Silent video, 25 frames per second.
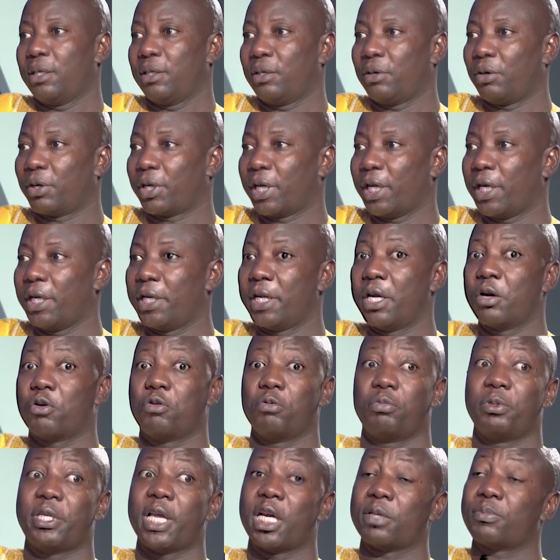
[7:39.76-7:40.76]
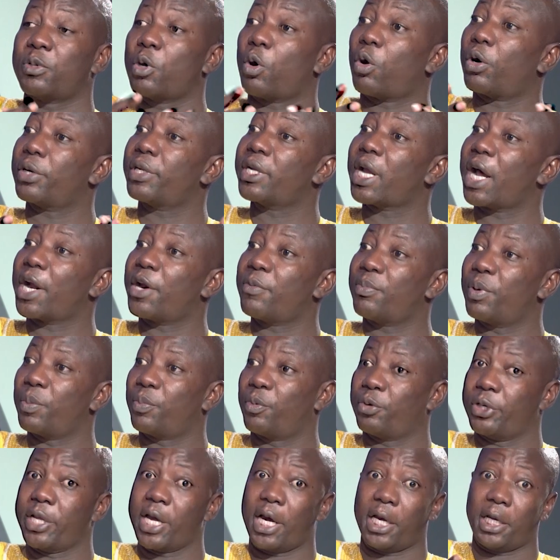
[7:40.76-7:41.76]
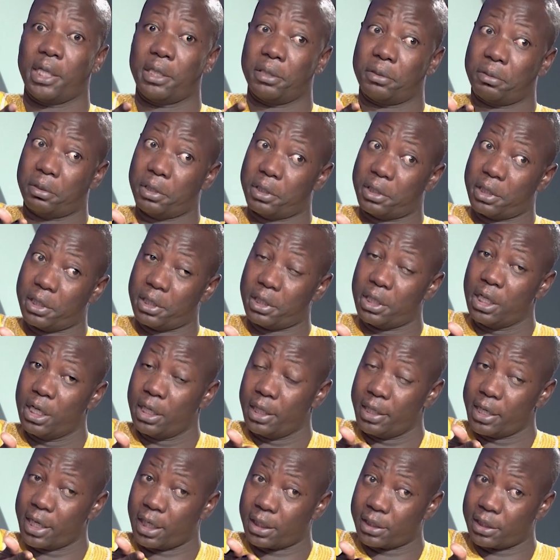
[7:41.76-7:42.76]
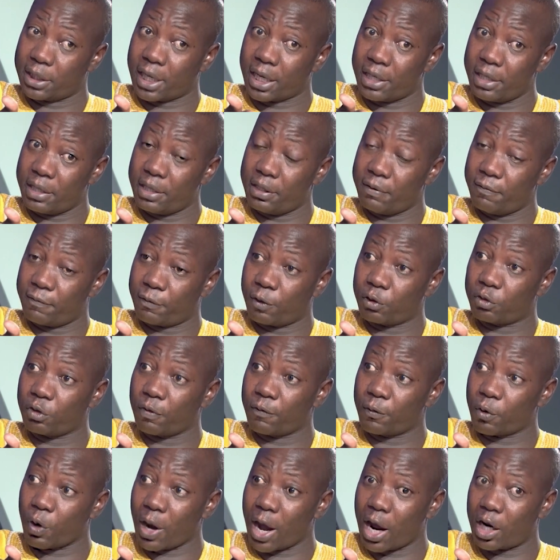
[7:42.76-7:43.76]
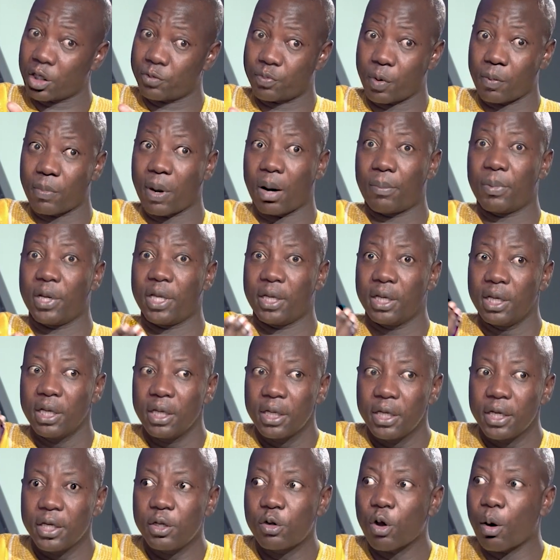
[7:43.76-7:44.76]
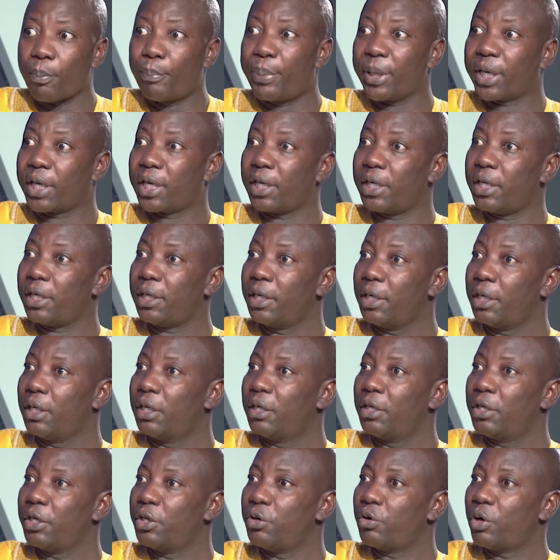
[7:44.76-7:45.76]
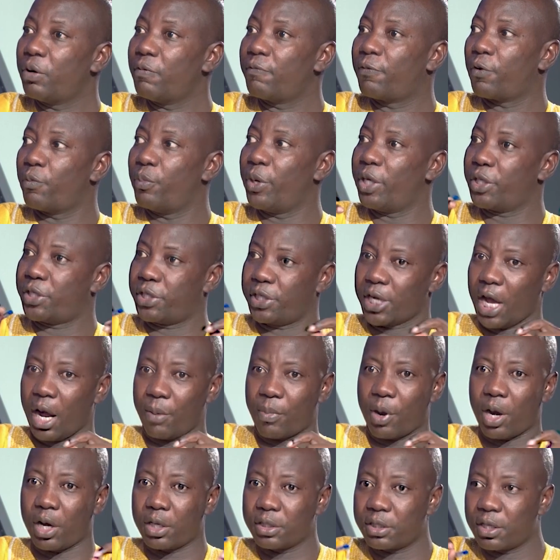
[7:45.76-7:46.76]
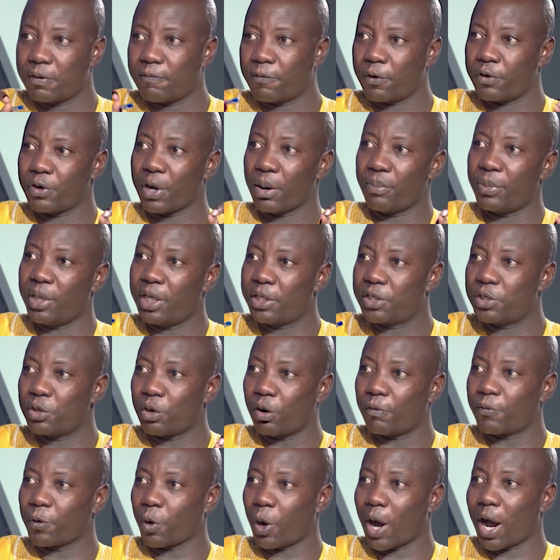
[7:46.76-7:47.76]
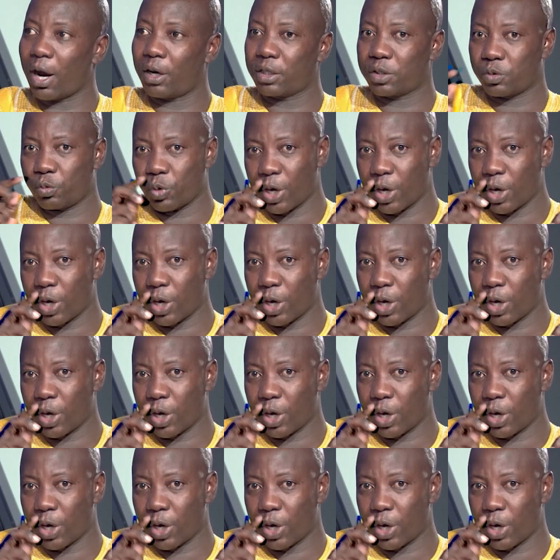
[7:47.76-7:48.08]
Okay, they could just be ordinary people. They are standing in front of your house, probably, picking, information about the vulnerability of your house.